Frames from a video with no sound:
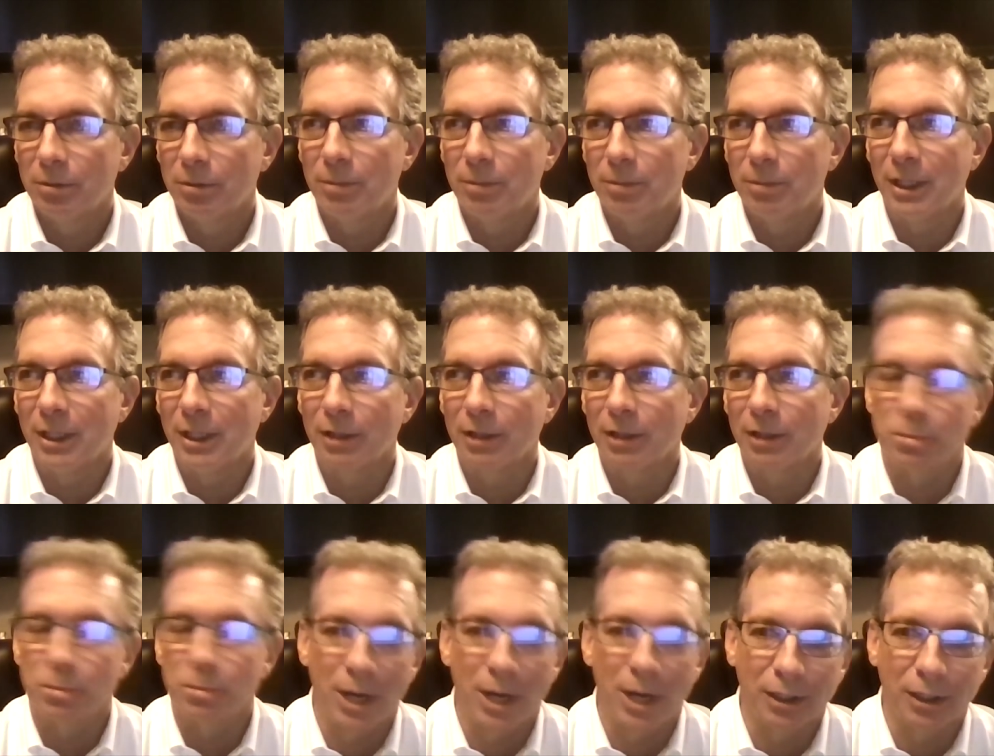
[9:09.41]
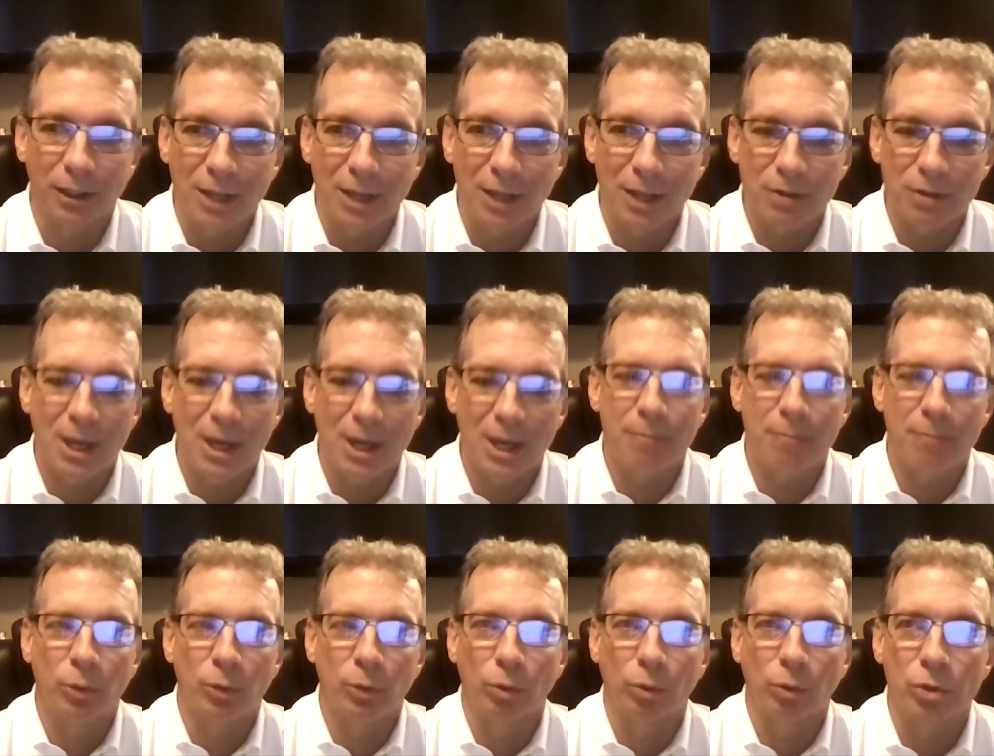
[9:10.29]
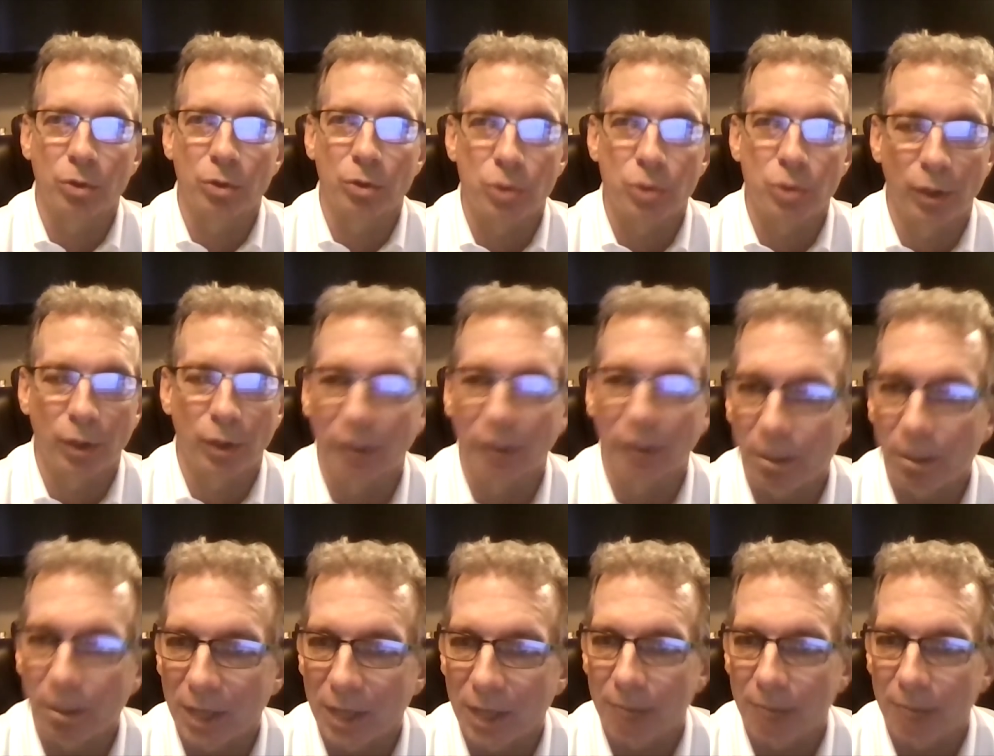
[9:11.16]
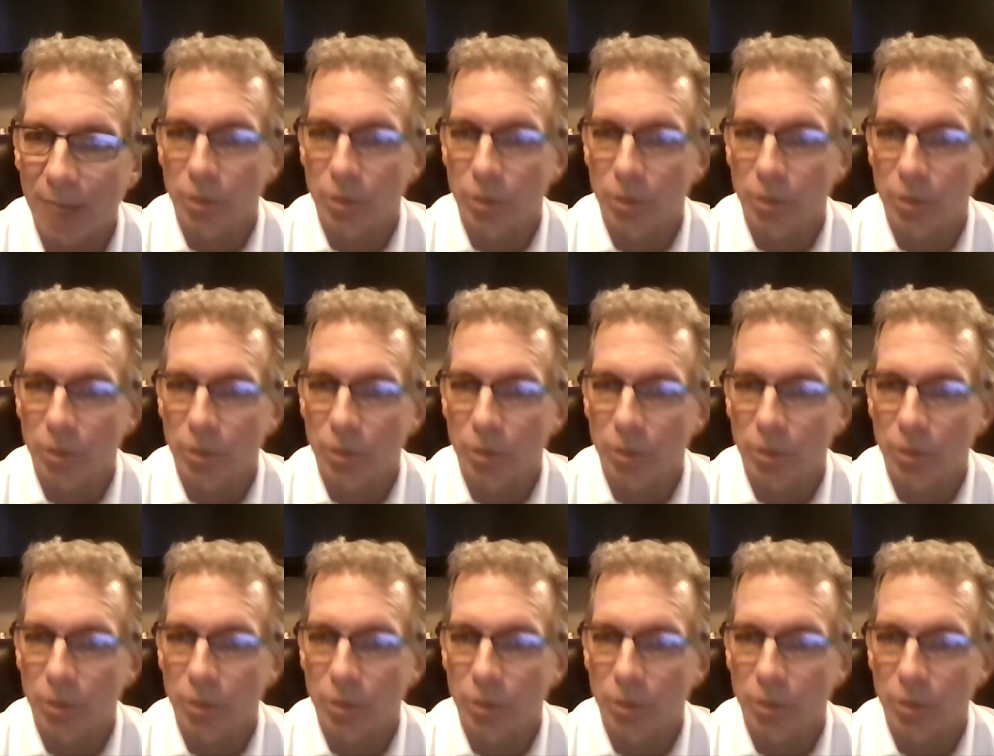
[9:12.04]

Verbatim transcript: meaning I was buying a down gap or shorting an up gap.